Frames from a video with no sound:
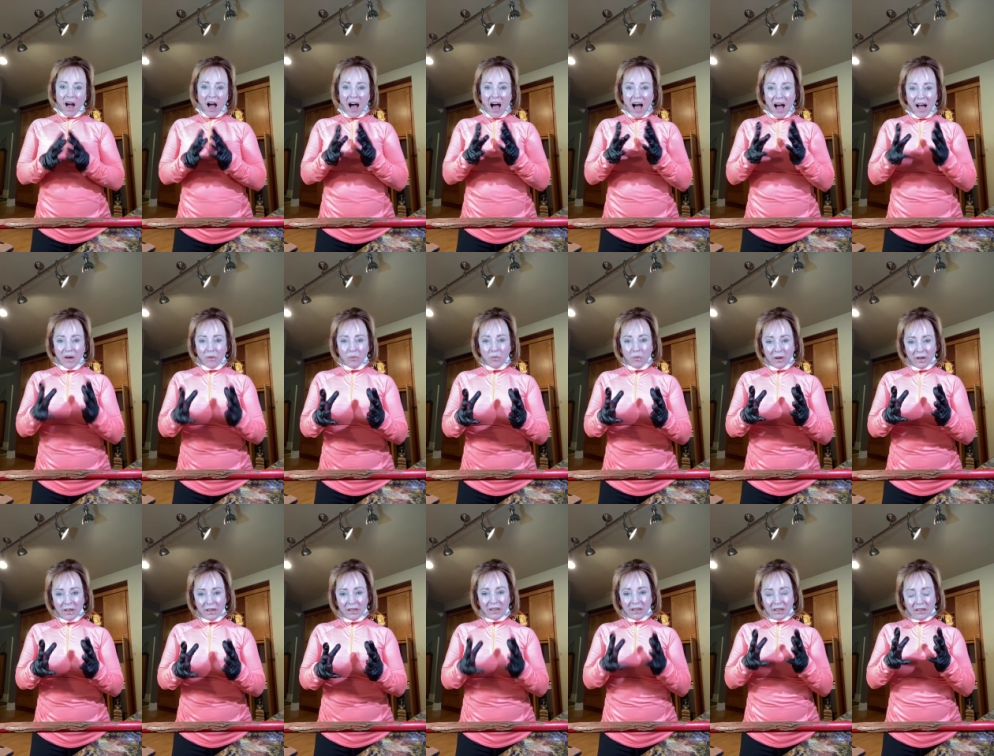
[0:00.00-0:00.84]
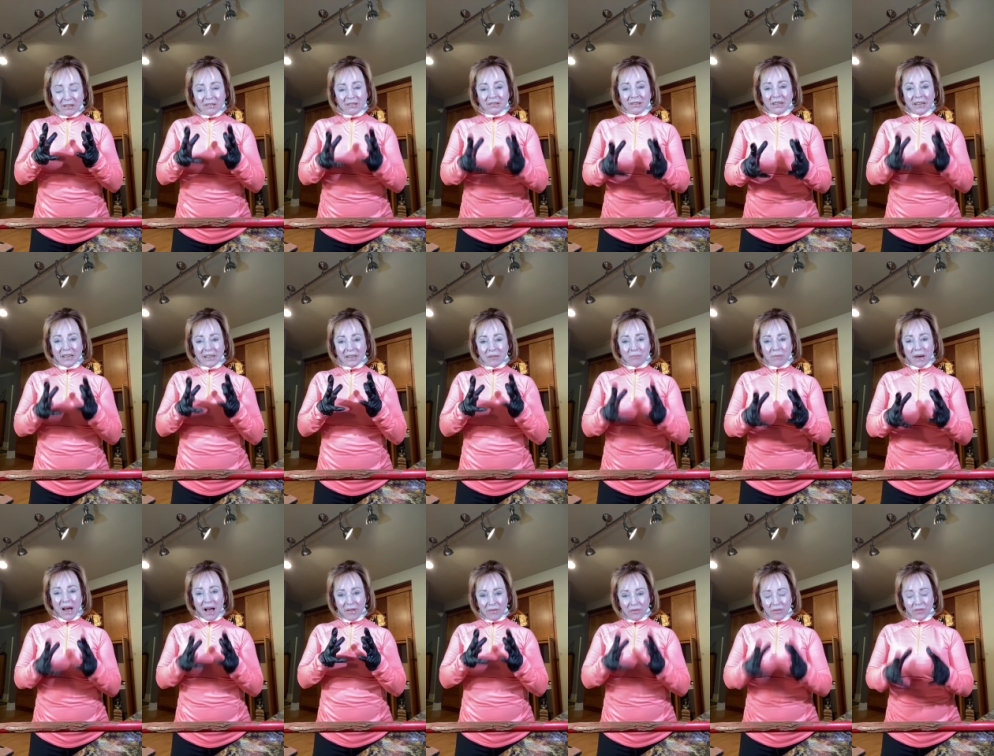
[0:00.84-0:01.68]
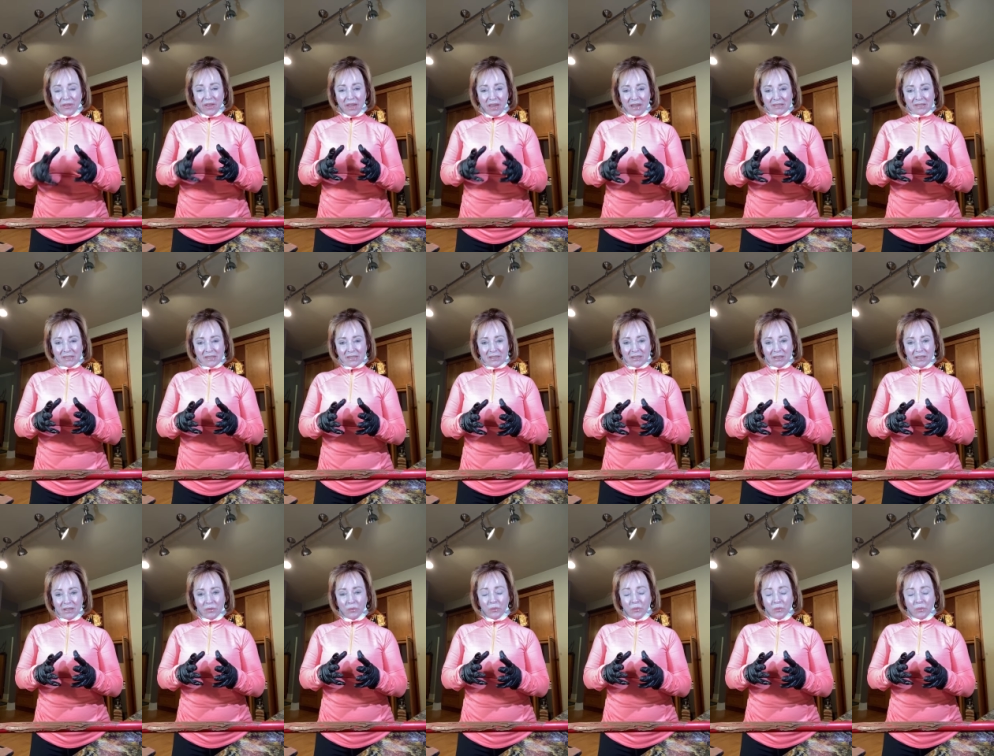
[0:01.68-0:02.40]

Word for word: I want you to think about this.